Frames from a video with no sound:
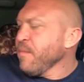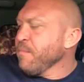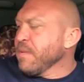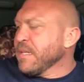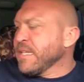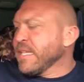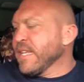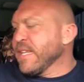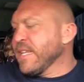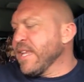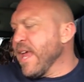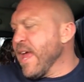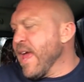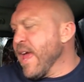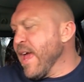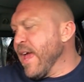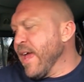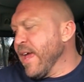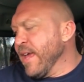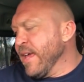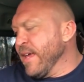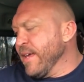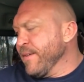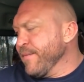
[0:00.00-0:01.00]
But
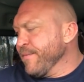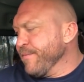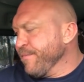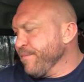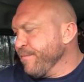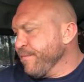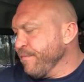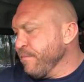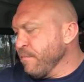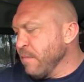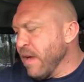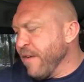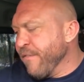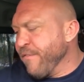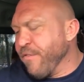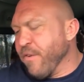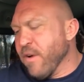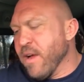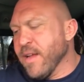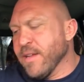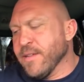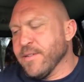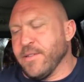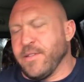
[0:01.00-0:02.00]
today, my
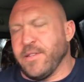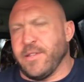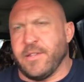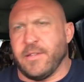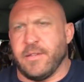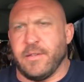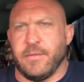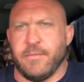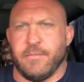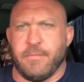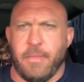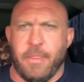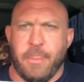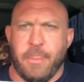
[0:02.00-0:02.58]
friends,